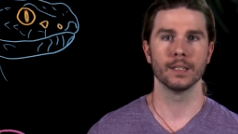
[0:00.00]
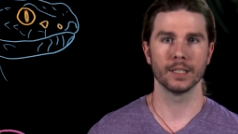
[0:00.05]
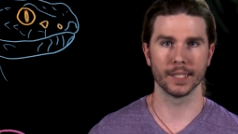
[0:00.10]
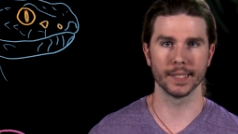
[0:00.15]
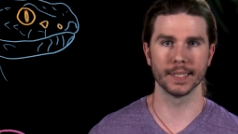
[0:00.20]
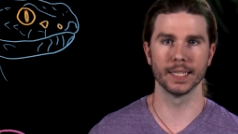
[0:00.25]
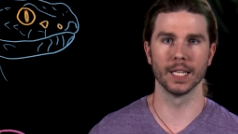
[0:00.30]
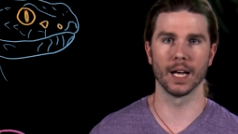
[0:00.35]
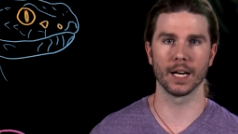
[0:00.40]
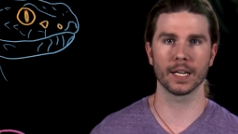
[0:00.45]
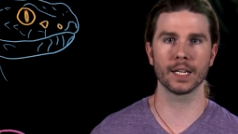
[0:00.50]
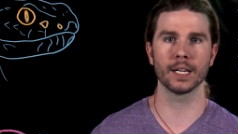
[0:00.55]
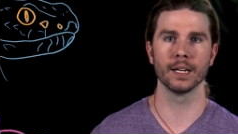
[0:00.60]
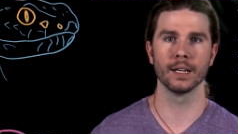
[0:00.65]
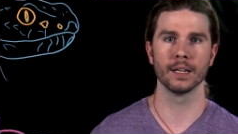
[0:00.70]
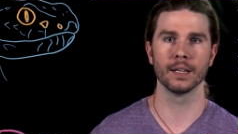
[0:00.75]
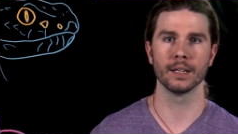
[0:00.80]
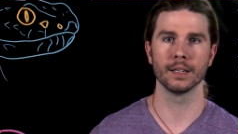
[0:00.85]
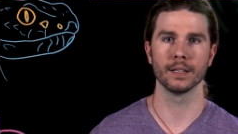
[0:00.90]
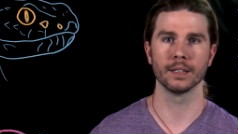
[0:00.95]
Good luck.
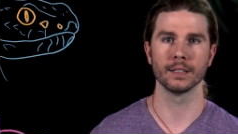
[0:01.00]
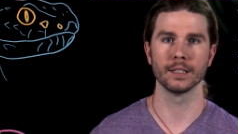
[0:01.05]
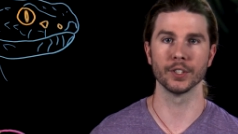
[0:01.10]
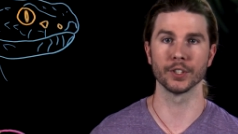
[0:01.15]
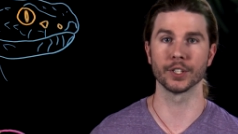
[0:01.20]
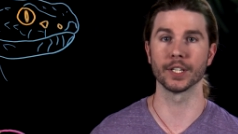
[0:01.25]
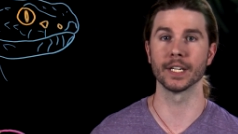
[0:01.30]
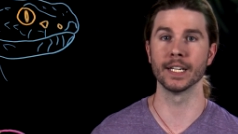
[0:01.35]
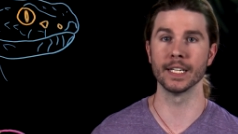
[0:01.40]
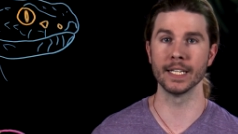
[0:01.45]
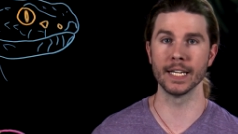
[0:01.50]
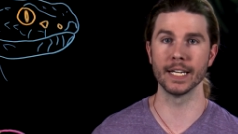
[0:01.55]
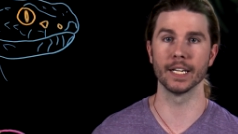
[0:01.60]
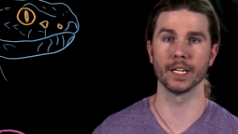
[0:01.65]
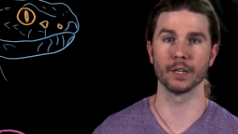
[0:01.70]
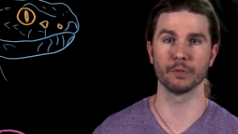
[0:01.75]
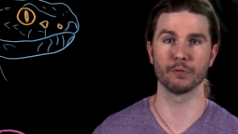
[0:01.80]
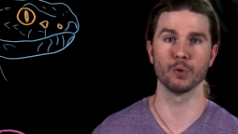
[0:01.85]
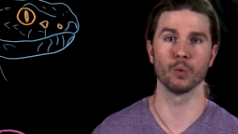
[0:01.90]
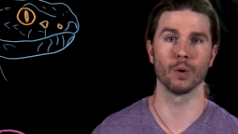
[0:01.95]
You're gonna need
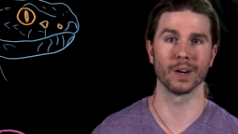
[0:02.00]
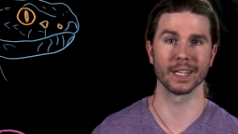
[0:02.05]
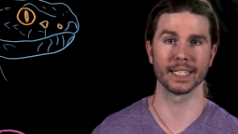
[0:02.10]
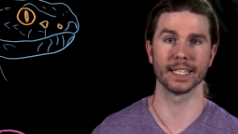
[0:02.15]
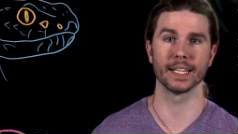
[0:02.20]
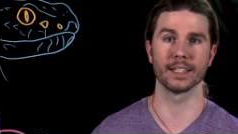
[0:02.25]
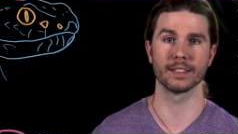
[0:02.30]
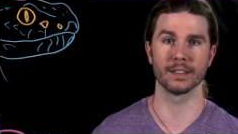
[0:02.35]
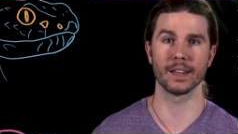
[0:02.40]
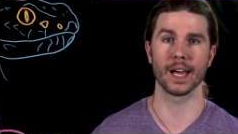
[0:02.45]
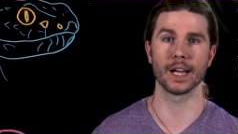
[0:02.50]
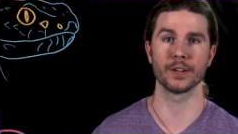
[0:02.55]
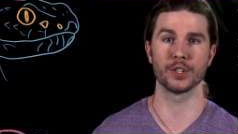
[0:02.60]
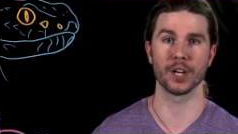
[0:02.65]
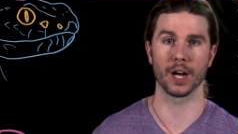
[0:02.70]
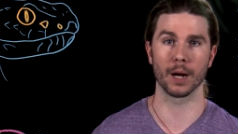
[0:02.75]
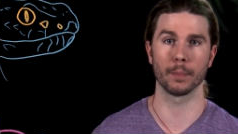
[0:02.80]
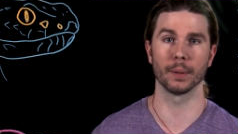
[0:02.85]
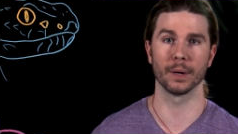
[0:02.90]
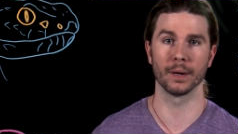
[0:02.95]
it if you wanna get to that
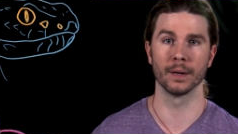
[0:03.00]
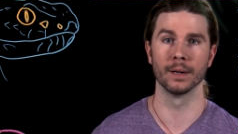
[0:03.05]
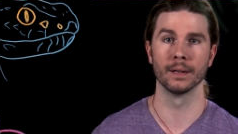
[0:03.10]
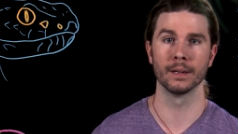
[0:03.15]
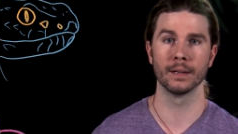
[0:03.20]
chopper.